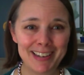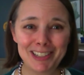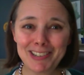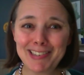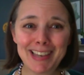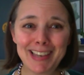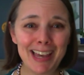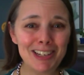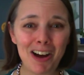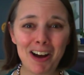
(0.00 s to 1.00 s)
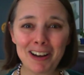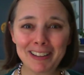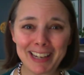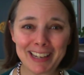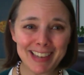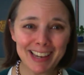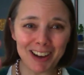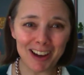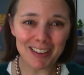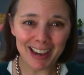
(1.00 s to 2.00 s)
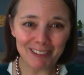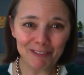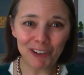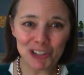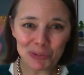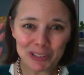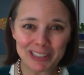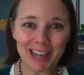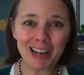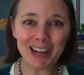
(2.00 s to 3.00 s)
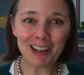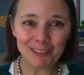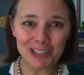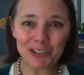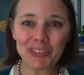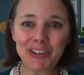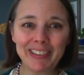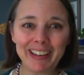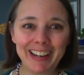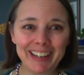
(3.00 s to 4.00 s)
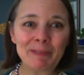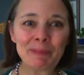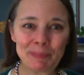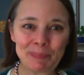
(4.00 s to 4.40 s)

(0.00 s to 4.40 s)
Just send all that virtual love to North Carolina.